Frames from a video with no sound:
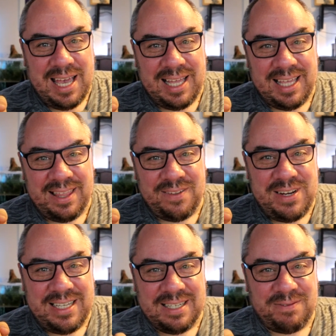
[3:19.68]
The
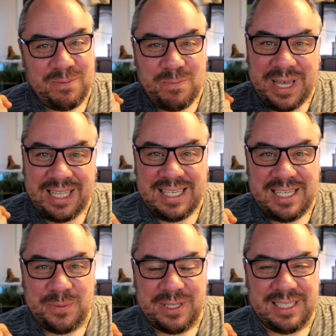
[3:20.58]
reason I've picked
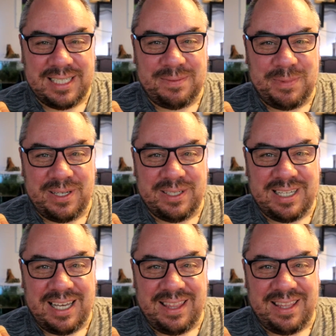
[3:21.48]
these ones is
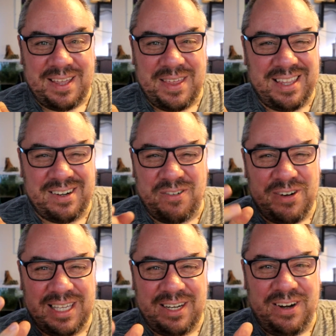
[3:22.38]
because I think they're a
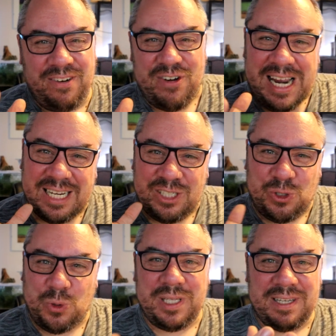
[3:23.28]
really great
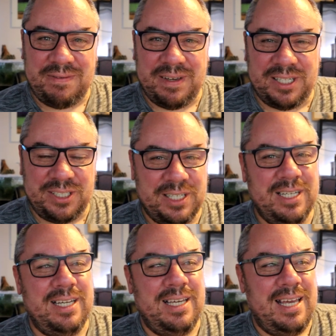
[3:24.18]
shoaling fish,
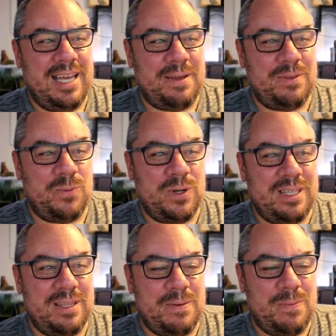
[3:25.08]
and they're one
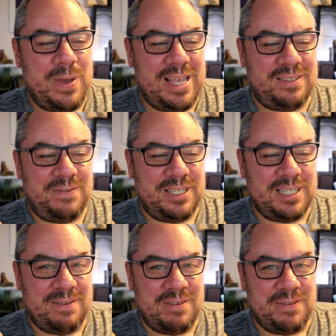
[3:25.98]
of the best
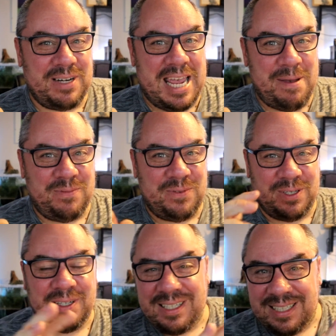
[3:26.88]
fish I've ever kept
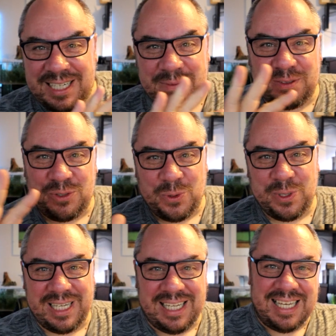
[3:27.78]
for in terms of
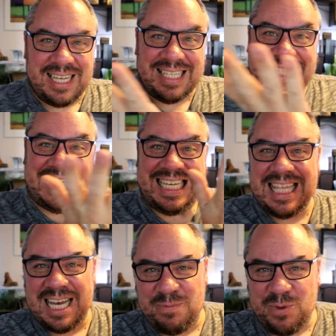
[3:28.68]
shoaling. You can see
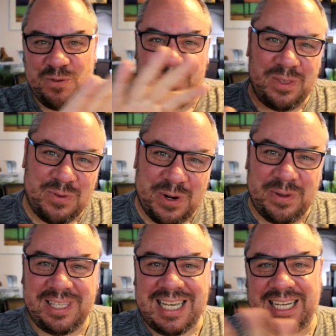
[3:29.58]
that movement
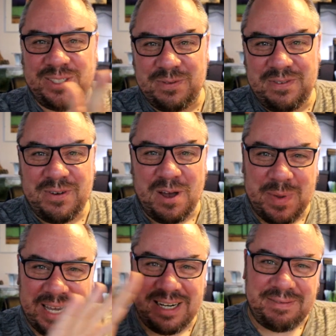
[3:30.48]
throughout the tank. So if you've got a
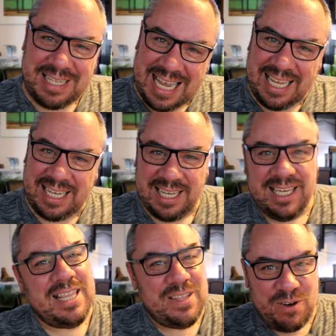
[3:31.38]
big enough tank,
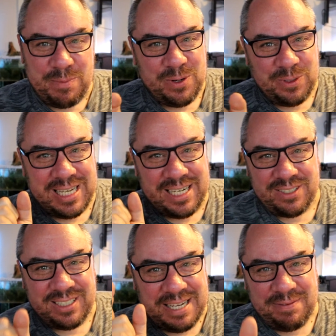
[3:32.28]
the Rummy Nose
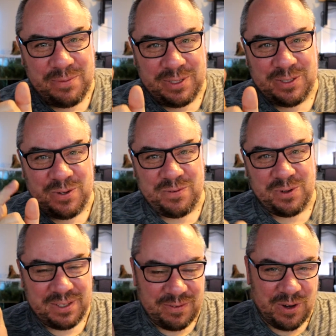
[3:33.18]
Tetra is definitely one to go
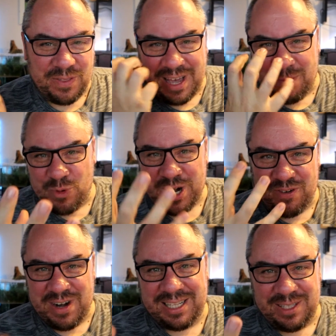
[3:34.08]
for. They've got that
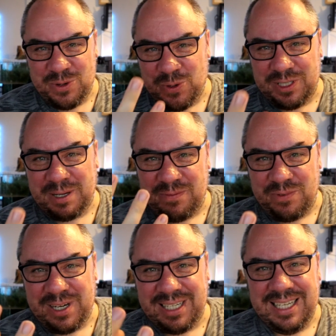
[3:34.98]
bright red nose up
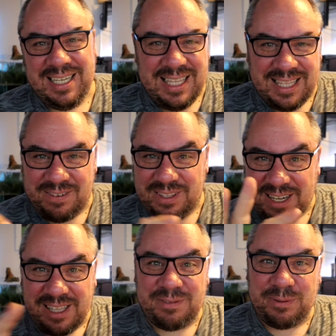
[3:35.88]
front, they've got
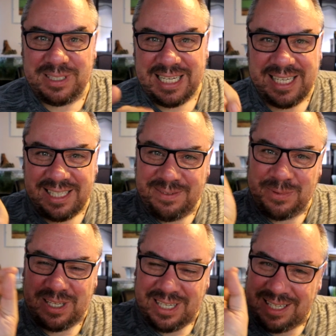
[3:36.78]
the colourful tail
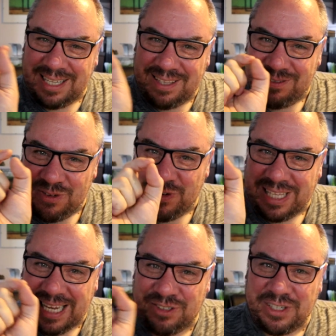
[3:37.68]
with the
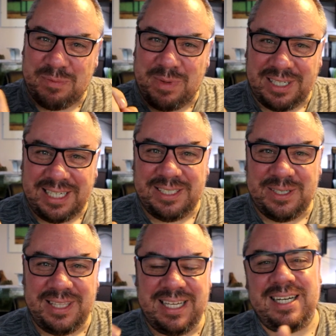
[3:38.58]
really intricate markings
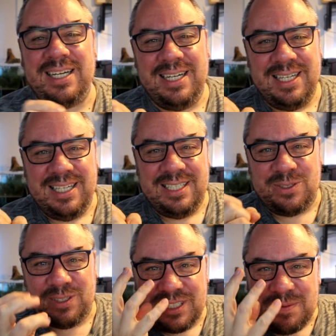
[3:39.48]
on there,
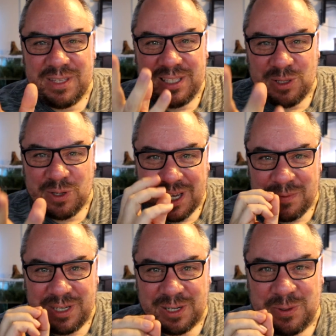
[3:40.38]
so there's something to look
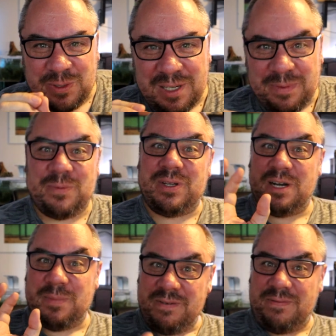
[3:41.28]
at when you're close up, and when
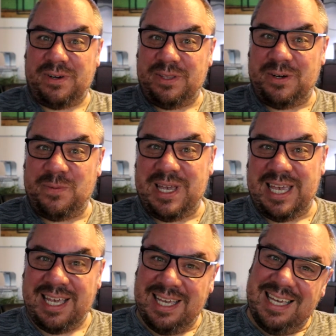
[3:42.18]
you're a bit further
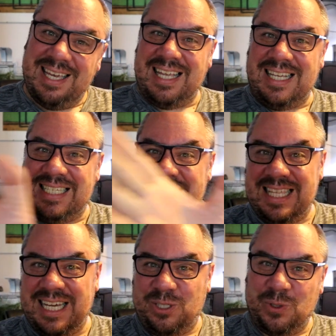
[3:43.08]
away and you see
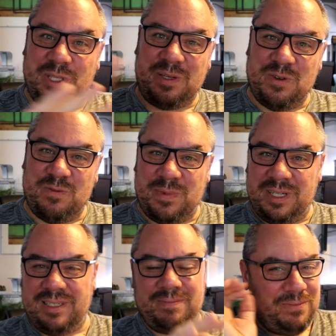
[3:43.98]
that shoaling
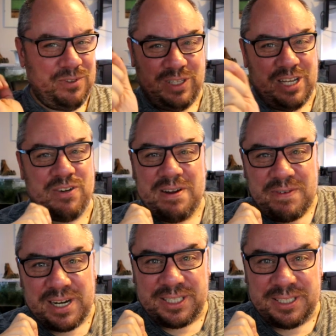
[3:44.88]
movement, really great
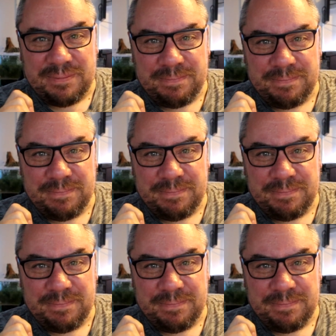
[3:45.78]
fish.